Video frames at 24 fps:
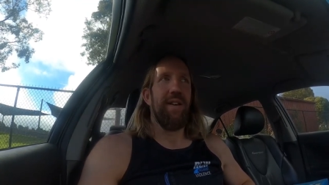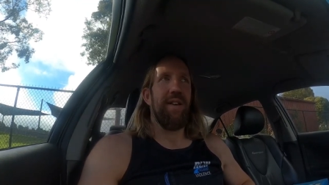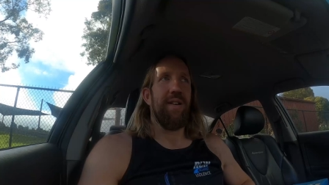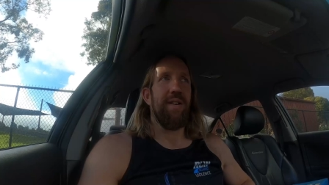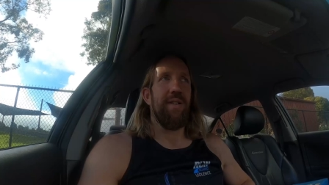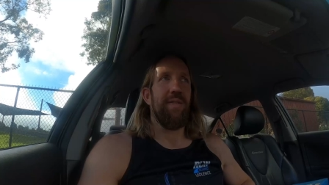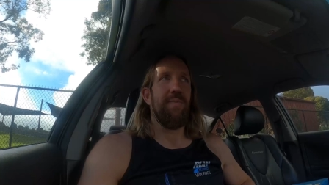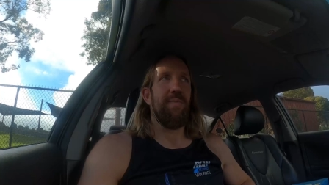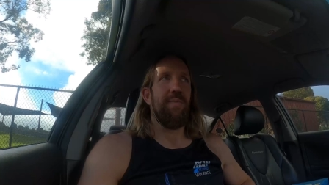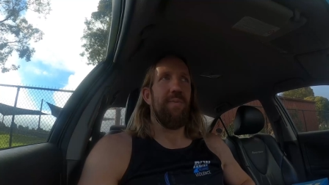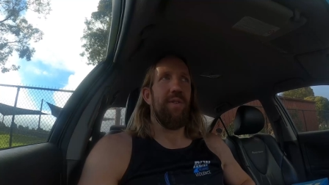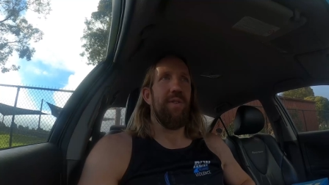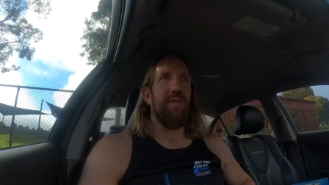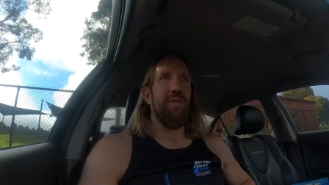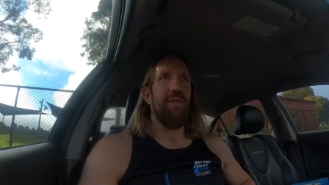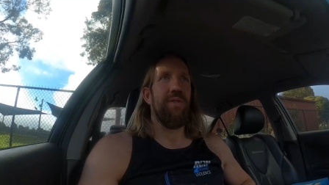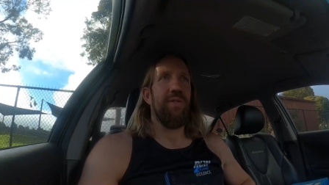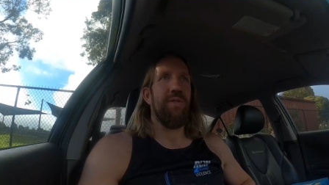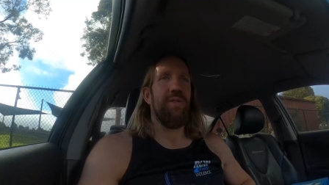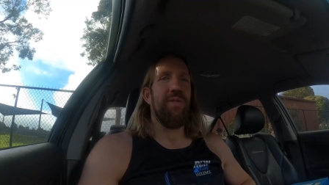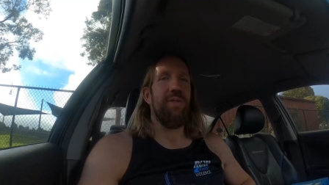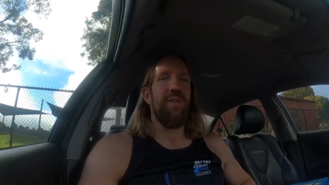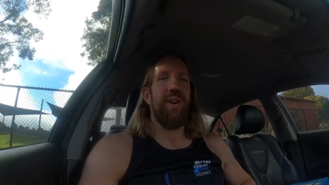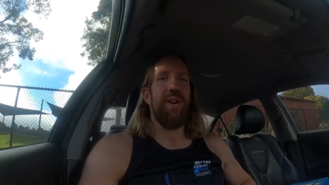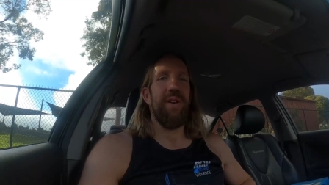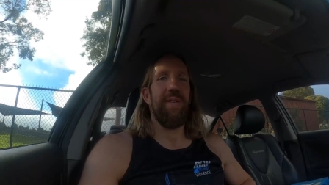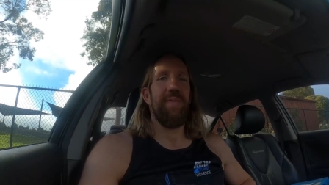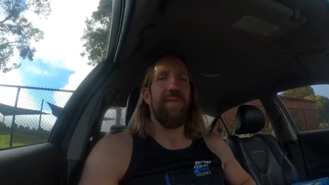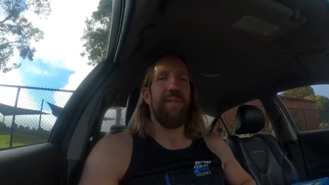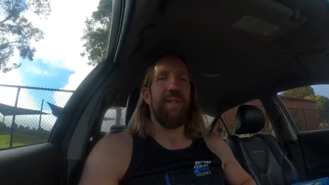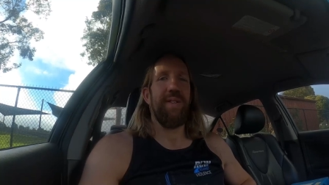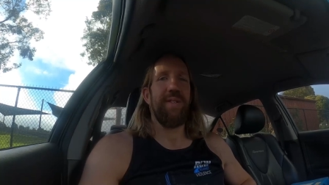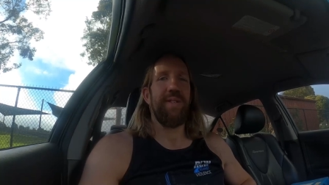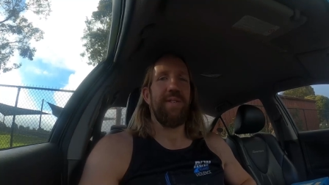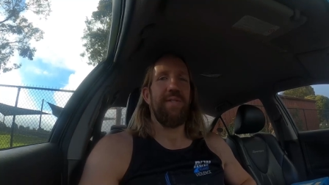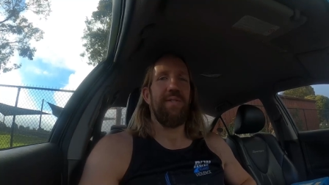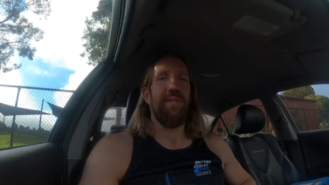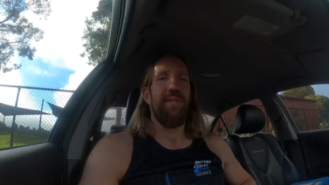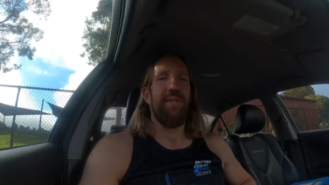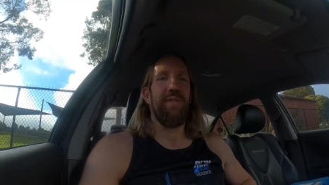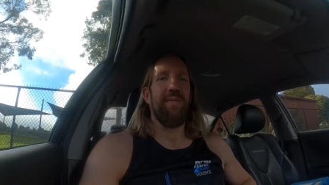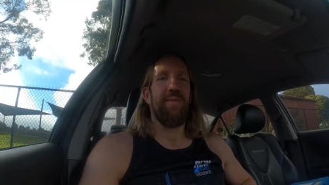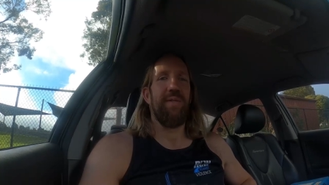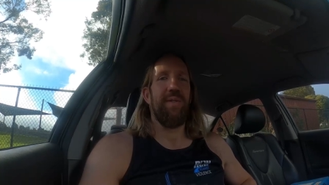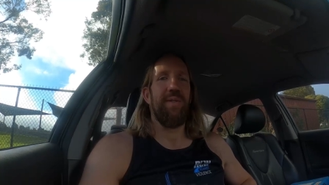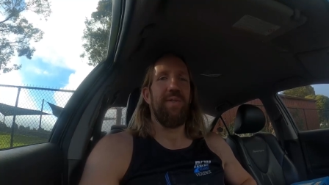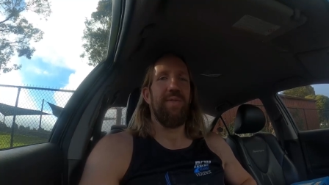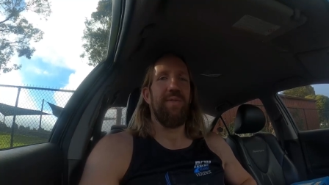who do you have that's
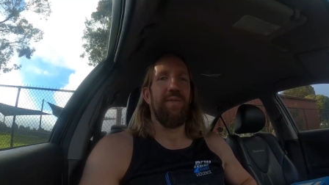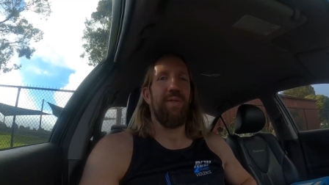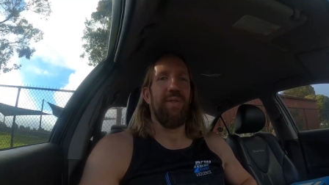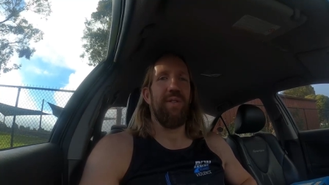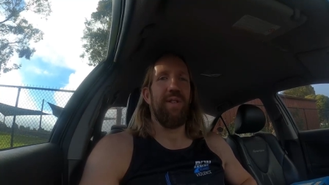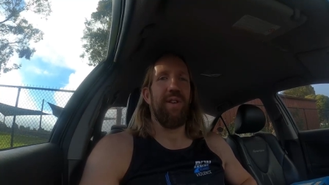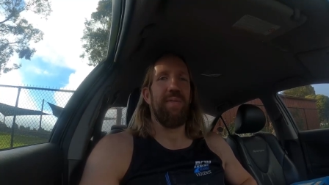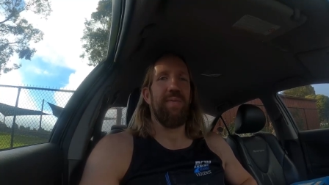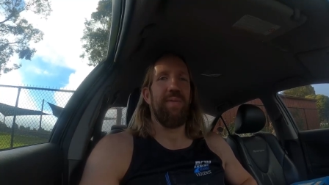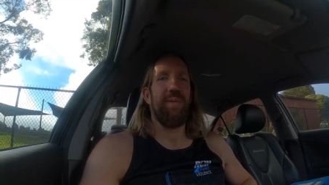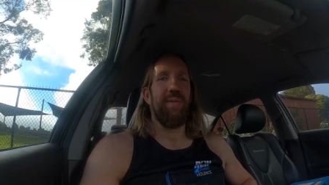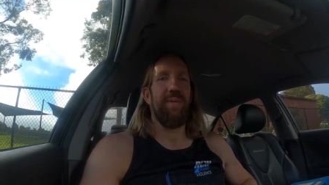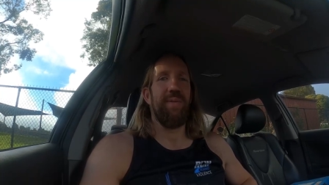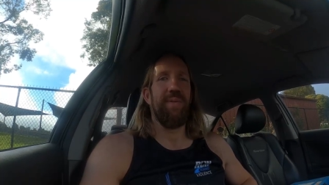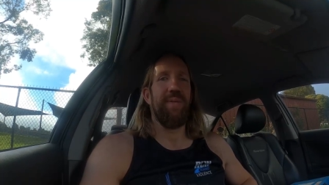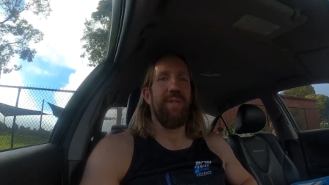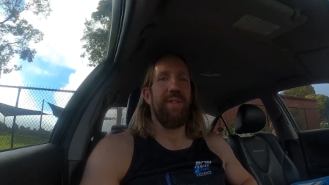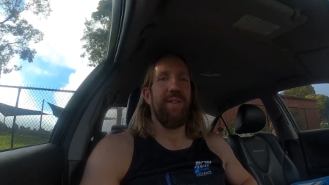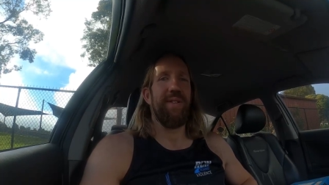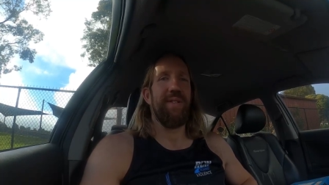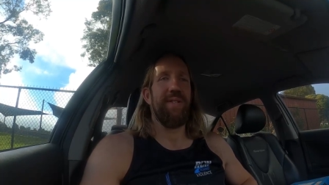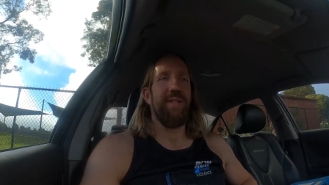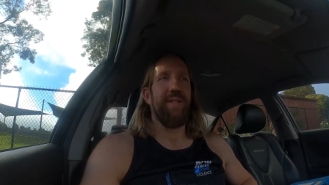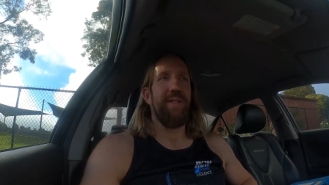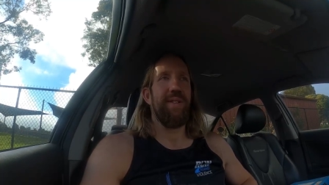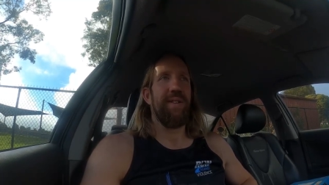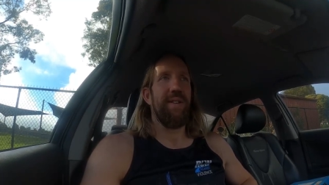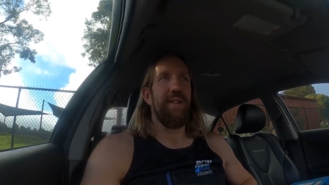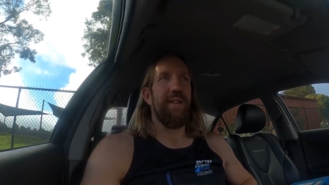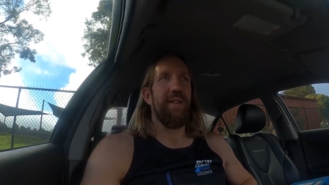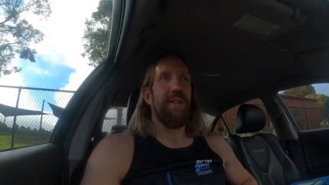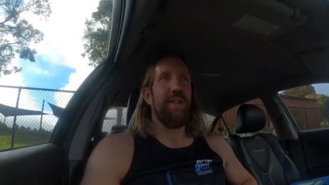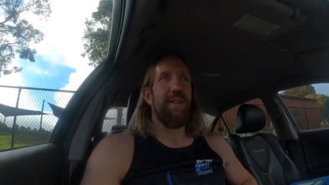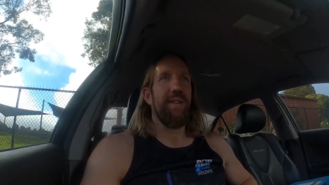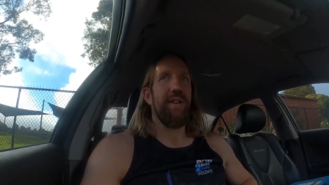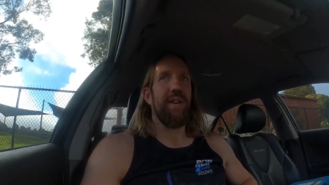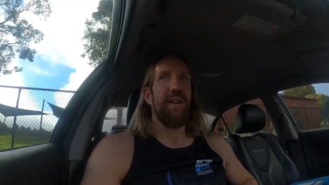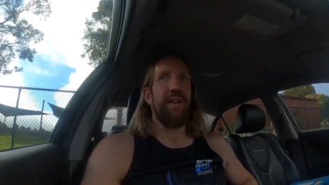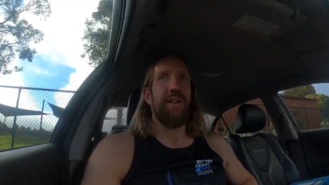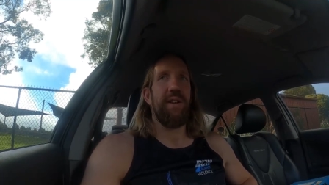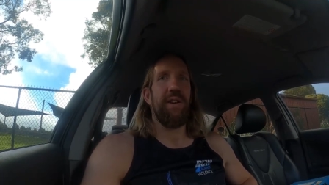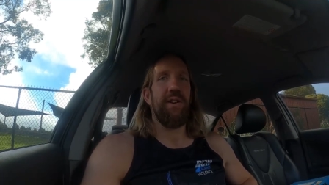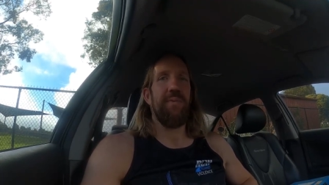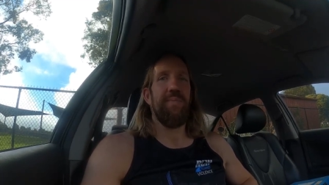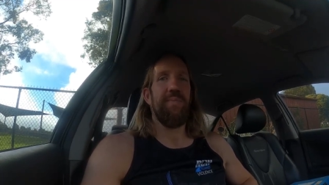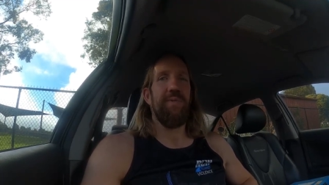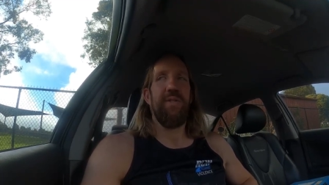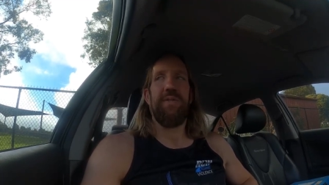kind of on your level that
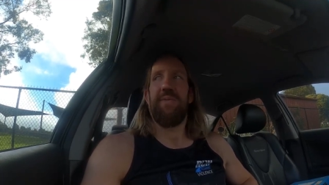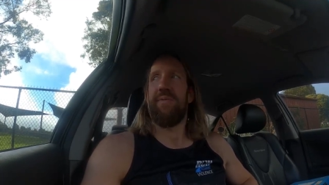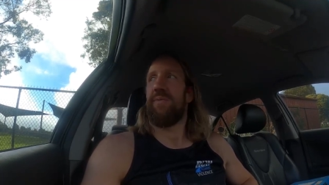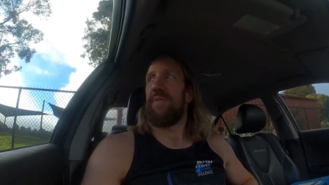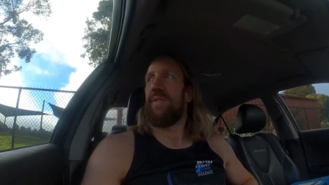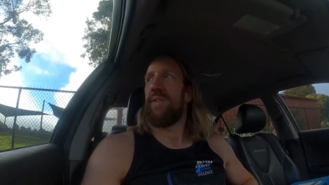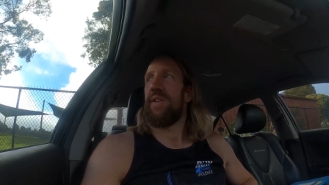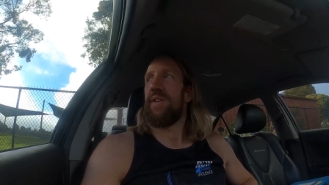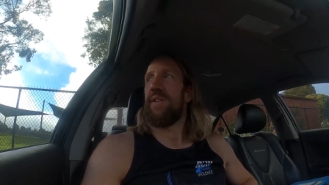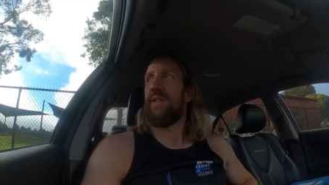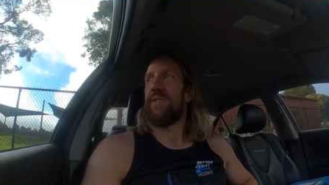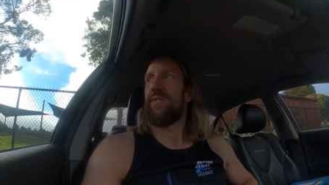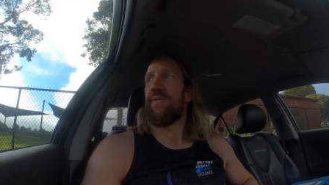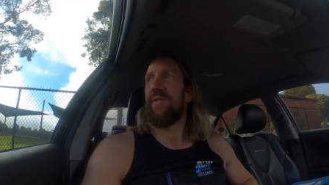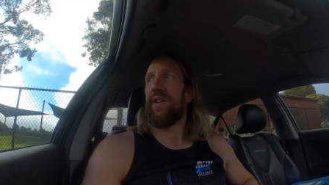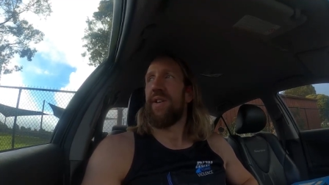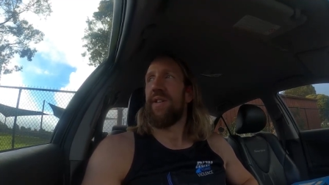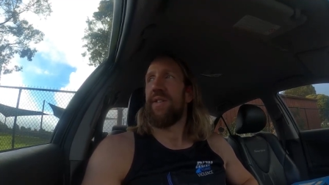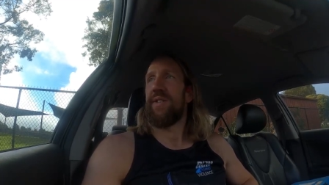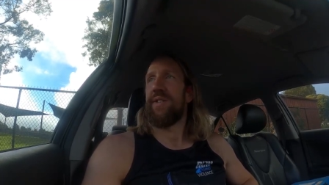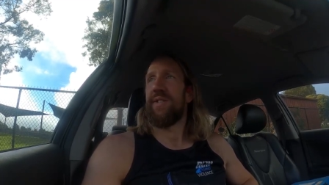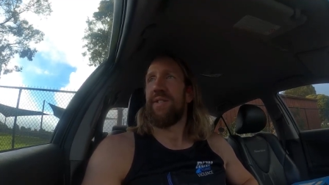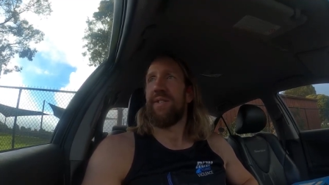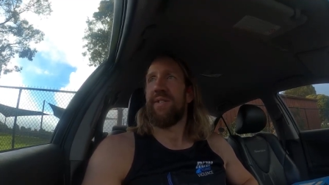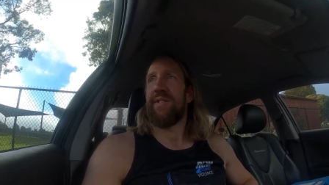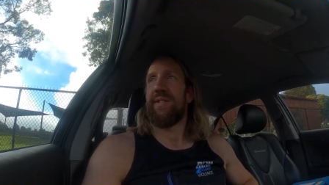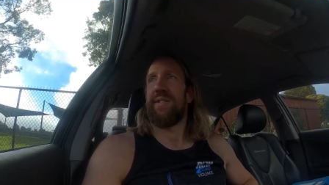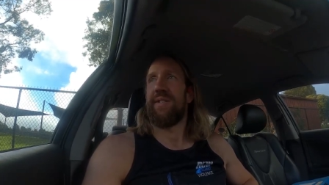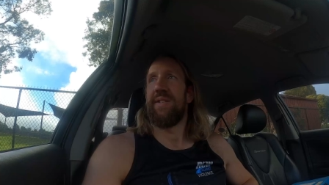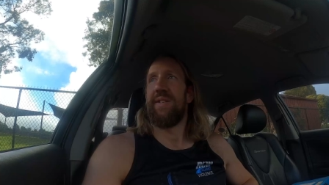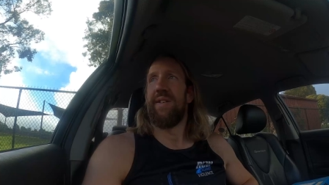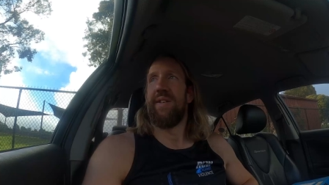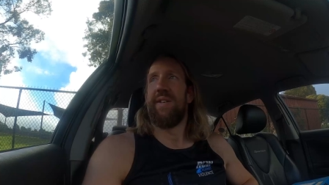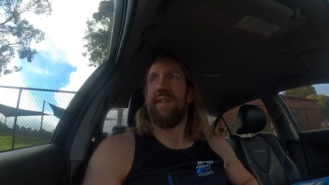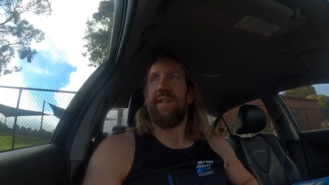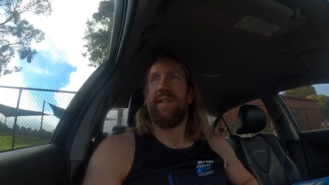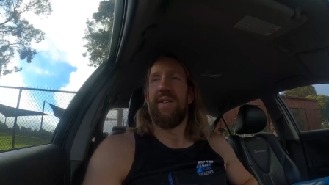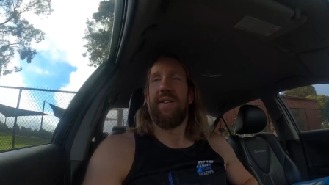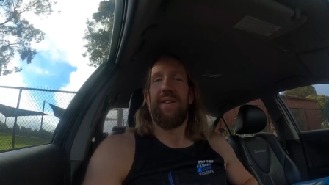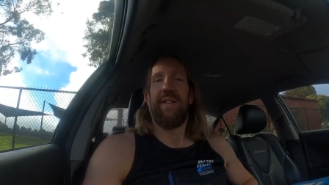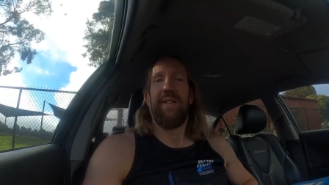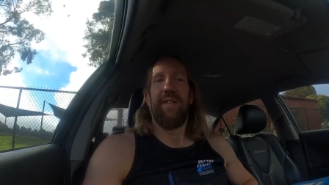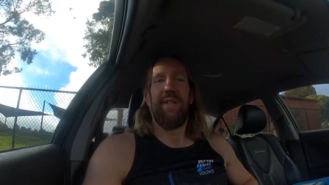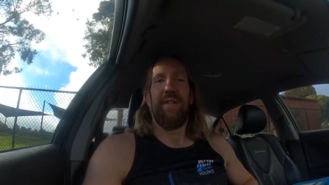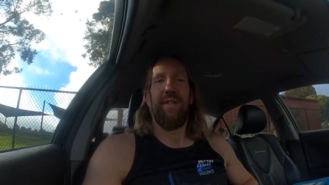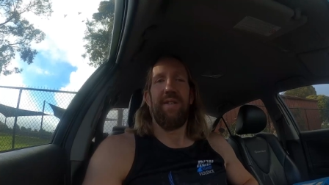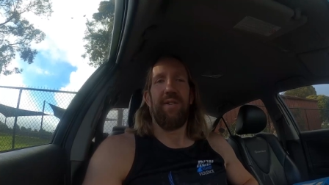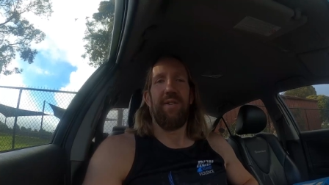can help you with these runs and
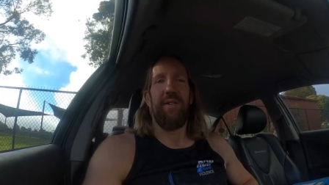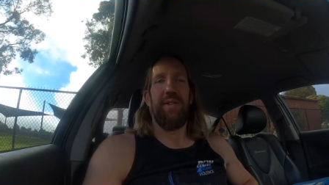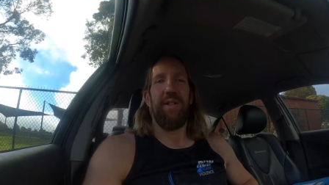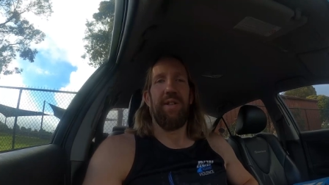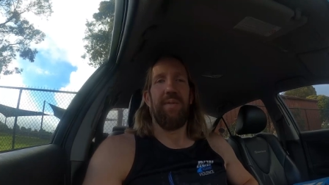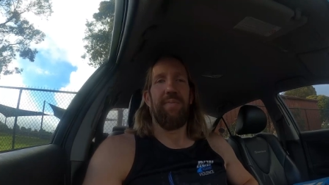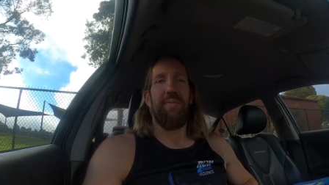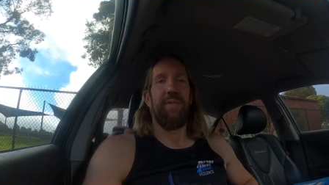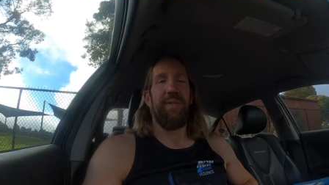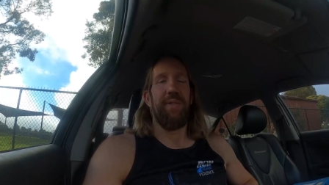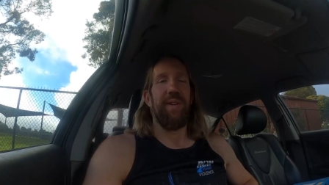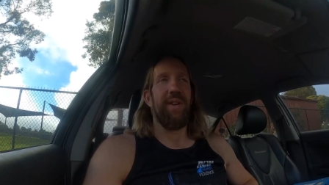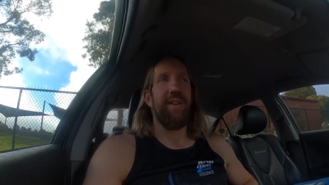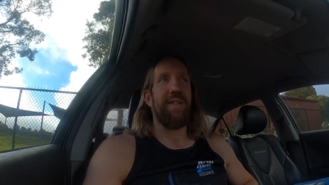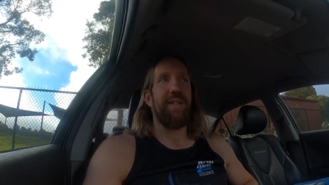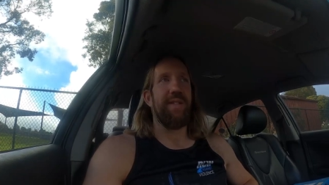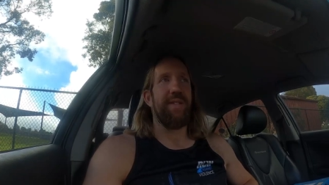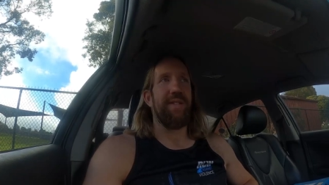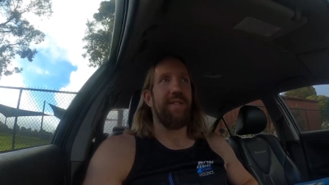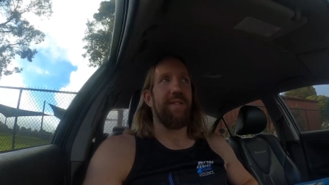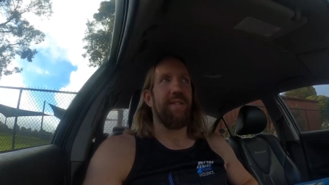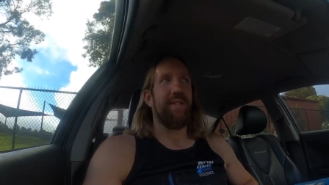a whole heap of things?